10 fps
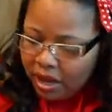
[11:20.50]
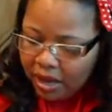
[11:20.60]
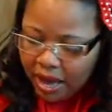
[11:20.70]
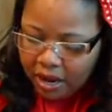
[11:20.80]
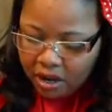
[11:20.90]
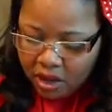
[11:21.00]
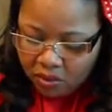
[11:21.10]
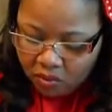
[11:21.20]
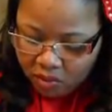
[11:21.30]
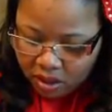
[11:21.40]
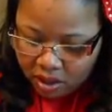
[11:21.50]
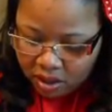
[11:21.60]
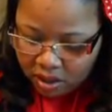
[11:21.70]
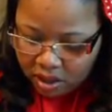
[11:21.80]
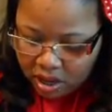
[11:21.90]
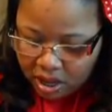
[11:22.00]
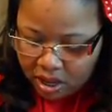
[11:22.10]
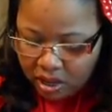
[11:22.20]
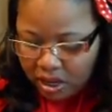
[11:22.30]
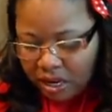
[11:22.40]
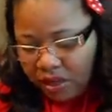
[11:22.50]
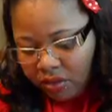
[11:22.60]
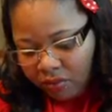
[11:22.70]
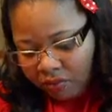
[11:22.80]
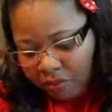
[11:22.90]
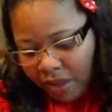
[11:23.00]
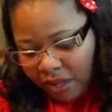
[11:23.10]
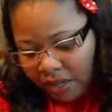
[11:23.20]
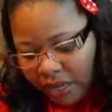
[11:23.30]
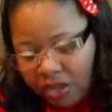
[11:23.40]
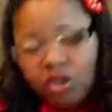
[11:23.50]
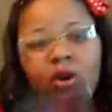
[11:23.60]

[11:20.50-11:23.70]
I got another one, uh, another palette in